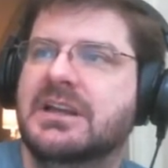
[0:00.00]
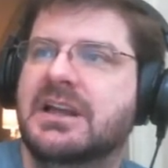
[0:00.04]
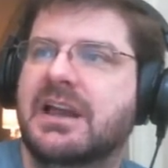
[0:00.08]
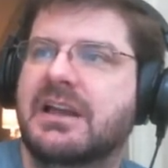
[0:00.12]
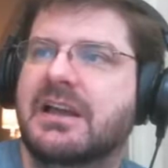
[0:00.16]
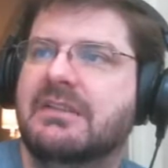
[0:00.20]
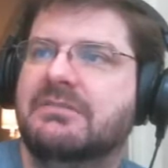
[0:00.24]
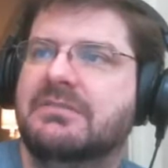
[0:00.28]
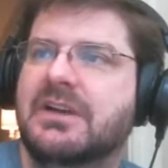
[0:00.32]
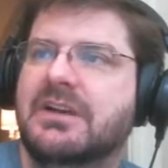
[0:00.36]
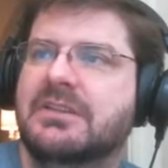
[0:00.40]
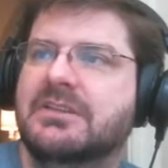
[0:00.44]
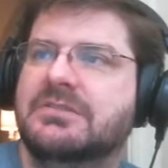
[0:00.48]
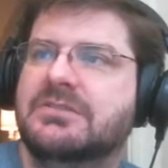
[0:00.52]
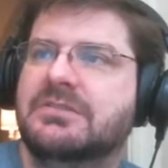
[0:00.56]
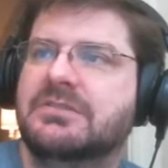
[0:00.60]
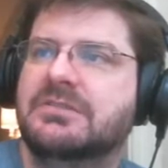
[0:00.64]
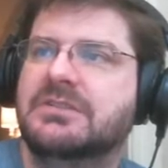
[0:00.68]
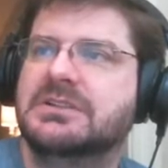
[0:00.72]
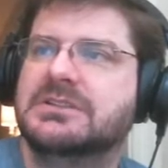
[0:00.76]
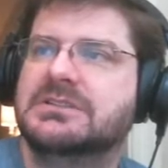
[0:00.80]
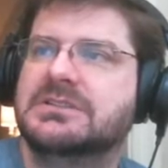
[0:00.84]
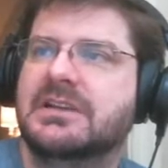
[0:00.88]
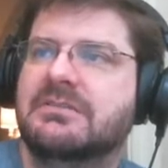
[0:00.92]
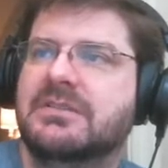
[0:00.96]
I have all the
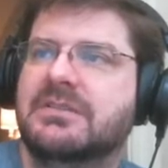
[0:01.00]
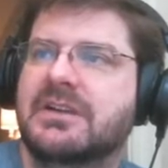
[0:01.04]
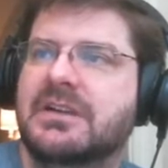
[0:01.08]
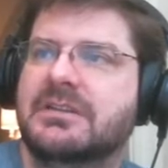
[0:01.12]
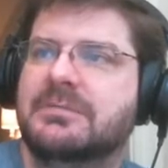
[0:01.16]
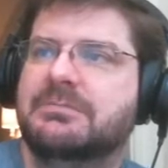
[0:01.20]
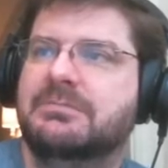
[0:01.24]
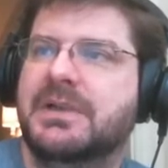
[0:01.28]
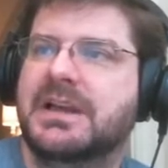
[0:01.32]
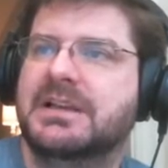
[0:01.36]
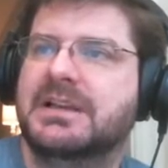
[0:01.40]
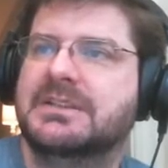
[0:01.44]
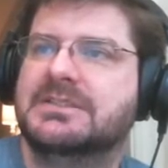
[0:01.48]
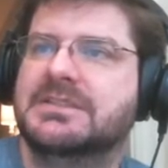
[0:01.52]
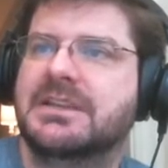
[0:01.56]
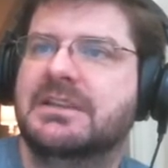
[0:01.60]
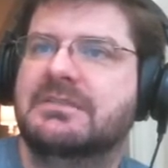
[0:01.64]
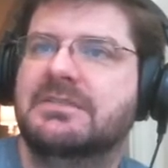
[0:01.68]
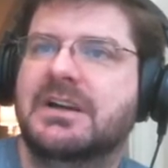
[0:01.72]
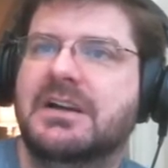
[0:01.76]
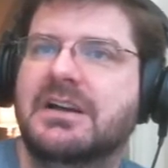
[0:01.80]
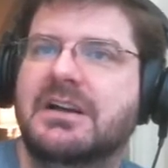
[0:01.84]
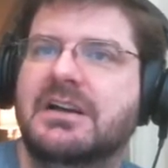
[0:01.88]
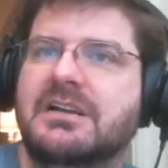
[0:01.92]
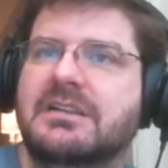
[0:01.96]
toys, I have all the pets, I
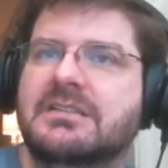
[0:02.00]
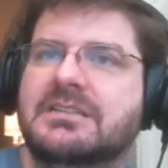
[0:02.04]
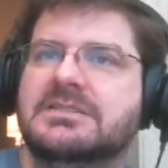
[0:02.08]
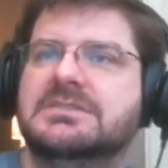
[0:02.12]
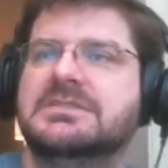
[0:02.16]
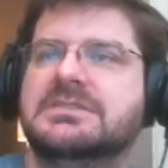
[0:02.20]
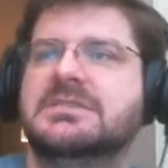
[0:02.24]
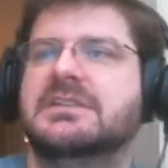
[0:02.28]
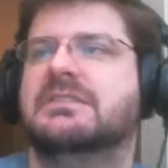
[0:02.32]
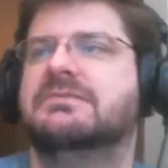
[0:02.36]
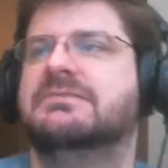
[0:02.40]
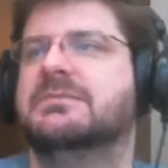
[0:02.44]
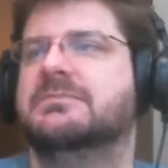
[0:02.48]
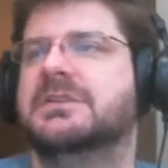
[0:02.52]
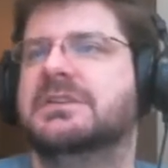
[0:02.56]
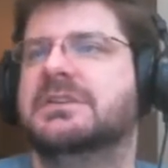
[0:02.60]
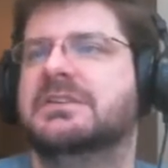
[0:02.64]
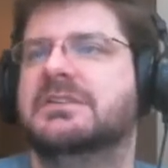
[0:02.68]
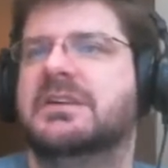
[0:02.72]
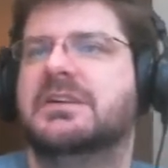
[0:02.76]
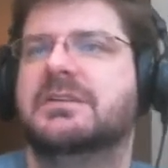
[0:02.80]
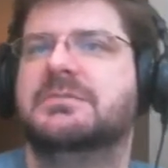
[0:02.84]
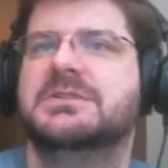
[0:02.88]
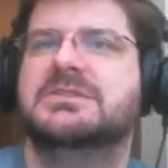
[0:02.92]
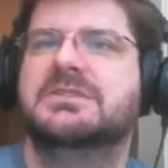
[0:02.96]
have all the stuff from
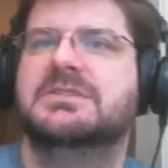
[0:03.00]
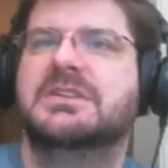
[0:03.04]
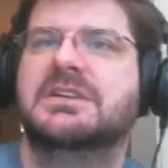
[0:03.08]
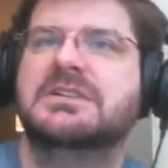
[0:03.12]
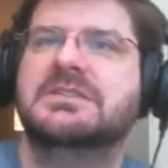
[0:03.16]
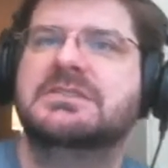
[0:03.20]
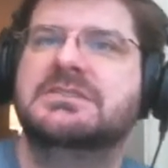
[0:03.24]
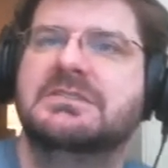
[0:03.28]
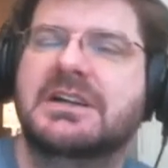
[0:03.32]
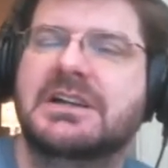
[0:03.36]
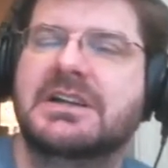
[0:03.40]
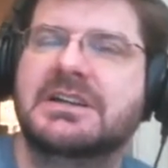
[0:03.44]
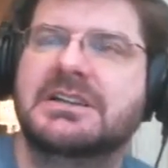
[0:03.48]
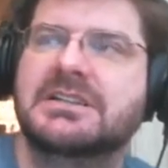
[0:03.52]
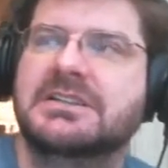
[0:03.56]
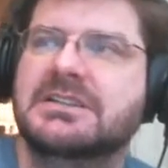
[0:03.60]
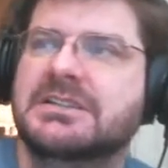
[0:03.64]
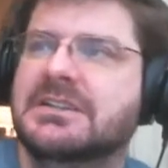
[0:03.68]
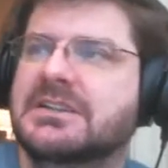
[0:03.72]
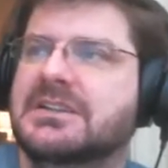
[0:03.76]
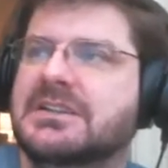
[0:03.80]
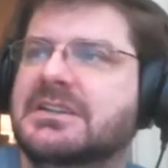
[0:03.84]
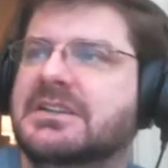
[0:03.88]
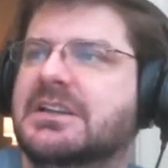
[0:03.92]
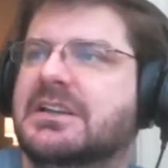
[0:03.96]
Withered Army Training, so I can
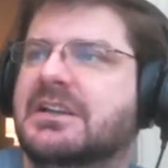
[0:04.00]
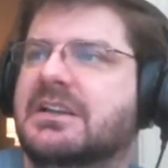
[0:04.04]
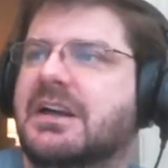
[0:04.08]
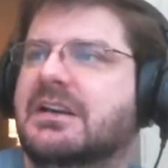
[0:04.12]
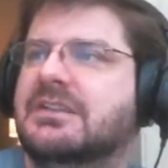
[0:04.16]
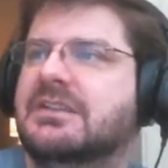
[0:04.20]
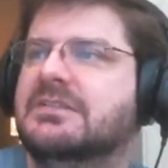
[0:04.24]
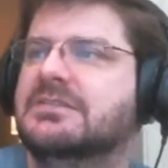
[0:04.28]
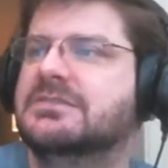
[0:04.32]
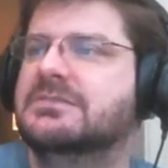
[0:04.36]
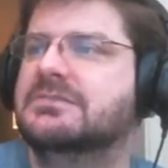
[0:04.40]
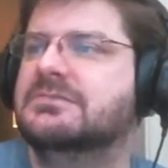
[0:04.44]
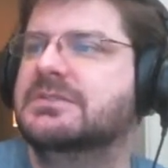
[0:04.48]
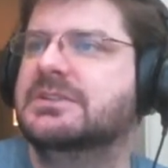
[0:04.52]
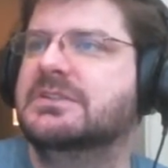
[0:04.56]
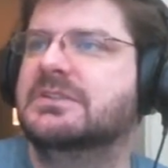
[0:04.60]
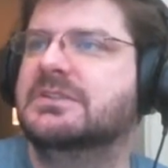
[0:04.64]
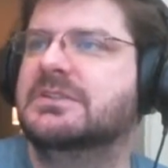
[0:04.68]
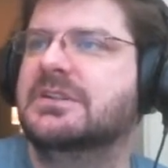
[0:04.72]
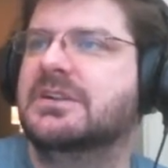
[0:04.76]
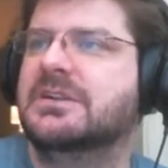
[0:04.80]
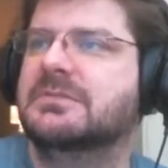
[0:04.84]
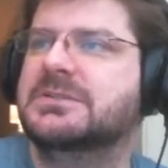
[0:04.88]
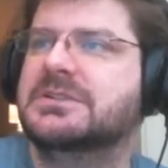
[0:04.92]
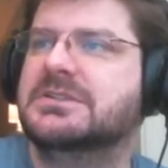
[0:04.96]
not do
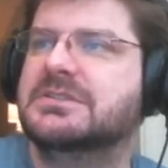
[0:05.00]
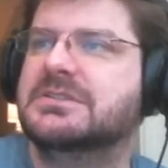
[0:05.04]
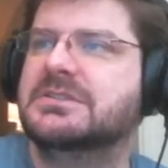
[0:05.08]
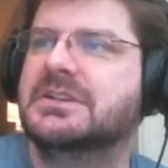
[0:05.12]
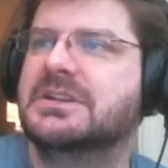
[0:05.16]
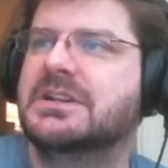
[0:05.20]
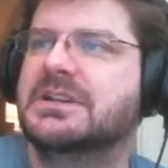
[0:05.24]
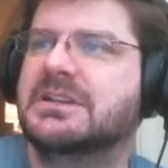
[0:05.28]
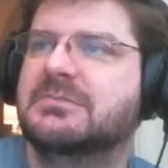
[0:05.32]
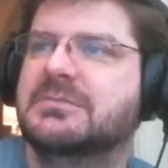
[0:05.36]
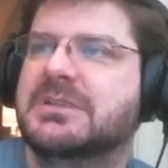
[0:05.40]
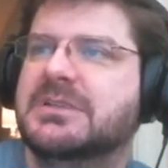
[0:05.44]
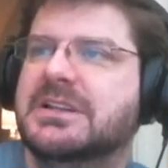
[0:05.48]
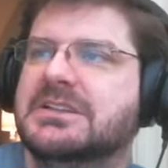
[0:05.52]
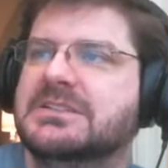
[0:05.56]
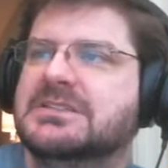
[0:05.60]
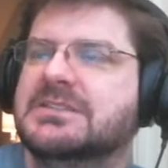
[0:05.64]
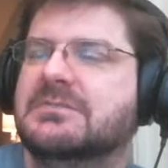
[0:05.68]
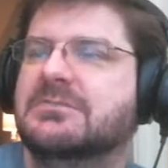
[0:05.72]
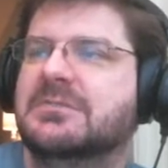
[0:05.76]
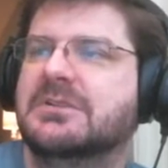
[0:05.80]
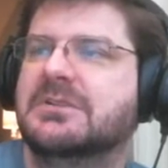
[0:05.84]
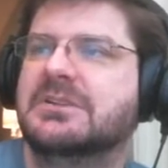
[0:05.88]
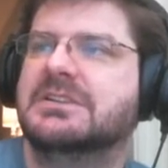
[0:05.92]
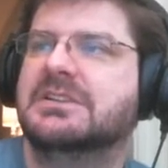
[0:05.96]
Withered Army Training unless
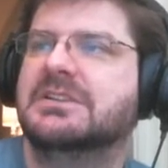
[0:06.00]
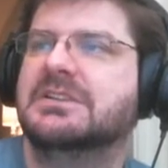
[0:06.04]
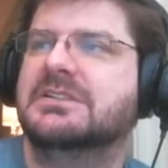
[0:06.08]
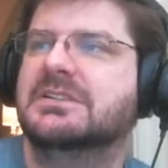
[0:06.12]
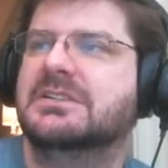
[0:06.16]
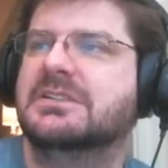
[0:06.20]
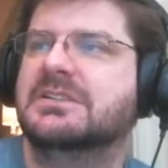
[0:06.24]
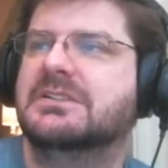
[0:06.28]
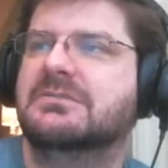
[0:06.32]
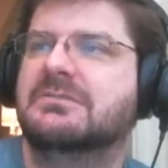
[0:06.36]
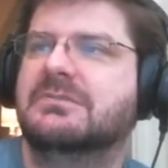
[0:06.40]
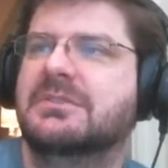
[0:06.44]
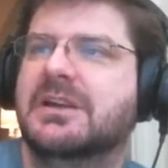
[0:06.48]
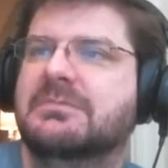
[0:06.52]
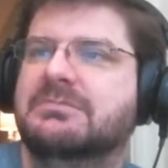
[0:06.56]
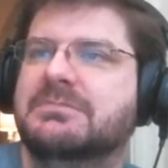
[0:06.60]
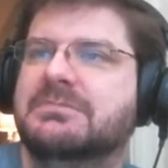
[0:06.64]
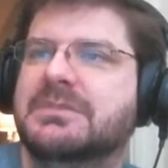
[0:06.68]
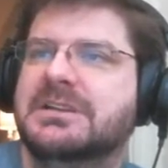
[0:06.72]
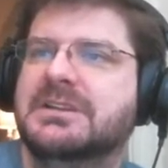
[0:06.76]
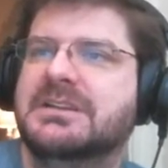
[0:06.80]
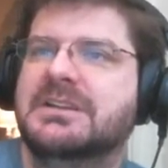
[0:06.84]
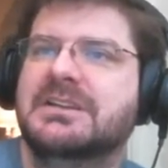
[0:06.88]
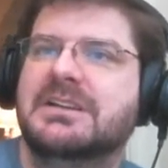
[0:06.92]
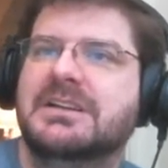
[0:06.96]
I'm working on rep
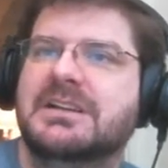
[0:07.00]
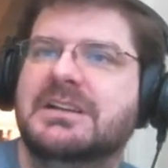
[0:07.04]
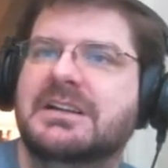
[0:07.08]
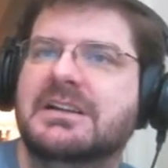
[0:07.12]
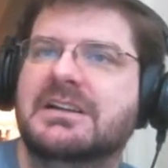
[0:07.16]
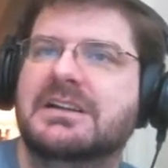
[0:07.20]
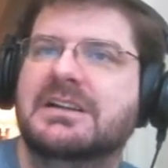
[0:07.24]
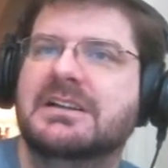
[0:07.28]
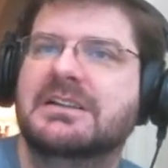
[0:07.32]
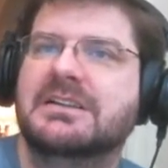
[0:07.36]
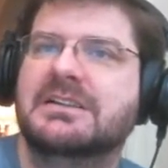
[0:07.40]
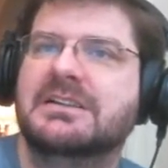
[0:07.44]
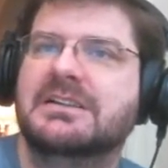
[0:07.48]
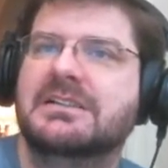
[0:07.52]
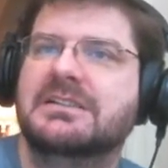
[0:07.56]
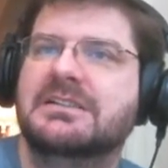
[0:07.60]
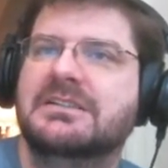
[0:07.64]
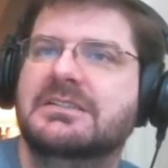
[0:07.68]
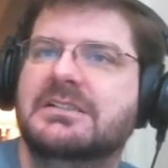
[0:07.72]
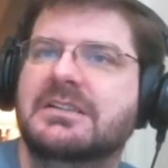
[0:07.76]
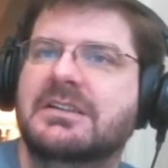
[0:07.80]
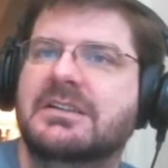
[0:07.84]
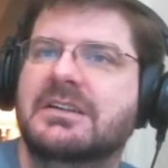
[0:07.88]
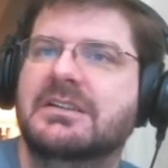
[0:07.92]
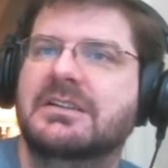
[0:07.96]

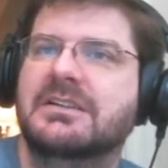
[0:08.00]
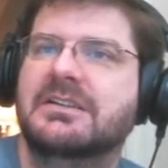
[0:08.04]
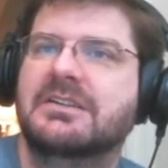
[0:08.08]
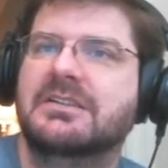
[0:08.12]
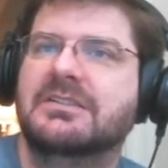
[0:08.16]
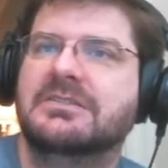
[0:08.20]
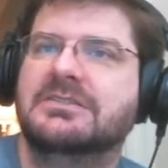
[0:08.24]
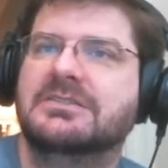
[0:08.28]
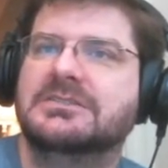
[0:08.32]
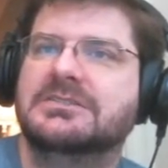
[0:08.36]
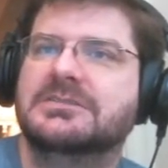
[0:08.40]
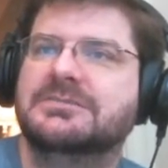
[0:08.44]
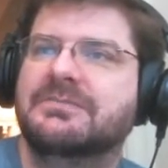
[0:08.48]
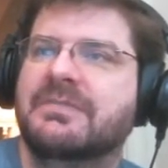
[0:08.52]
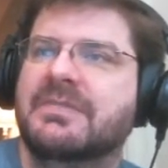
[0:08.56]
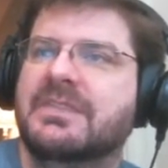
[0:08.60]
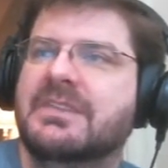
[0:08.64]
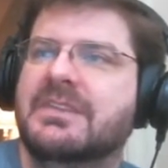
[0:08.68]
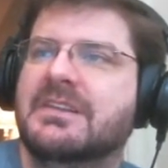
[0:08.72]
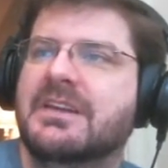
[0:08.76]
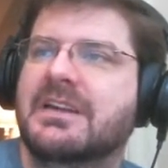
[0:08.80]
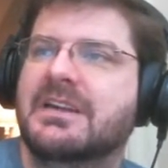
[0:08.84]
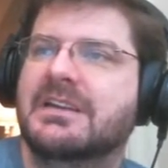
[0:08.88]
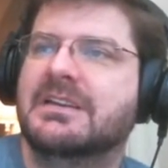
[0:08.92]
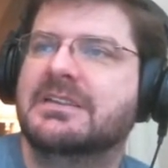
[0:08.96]
on an alt.
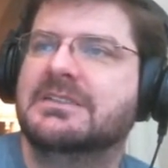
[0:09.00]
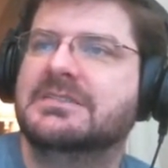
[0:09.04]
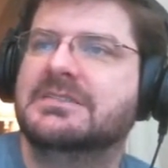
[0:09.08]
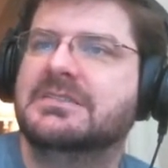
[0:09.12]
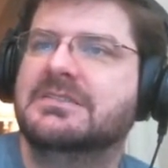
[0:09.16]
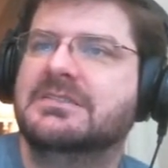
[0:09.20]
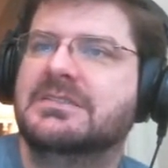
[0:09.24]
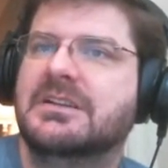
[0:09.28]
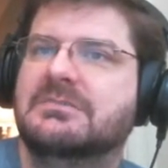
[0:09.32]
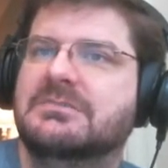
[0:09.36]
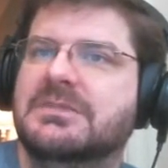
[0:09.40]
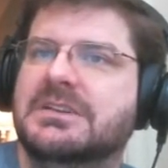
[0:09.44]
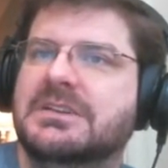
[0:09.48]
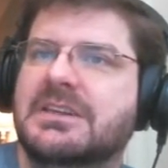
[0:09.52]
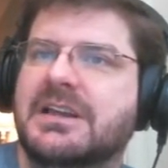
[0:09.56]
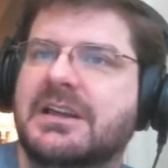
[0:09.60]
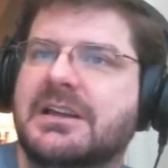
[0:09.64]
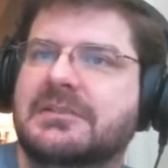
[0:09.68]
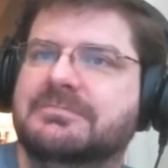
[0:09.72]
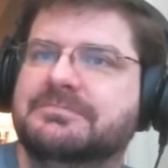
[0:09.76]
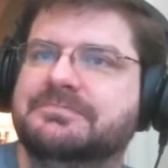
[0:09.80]
So done with that.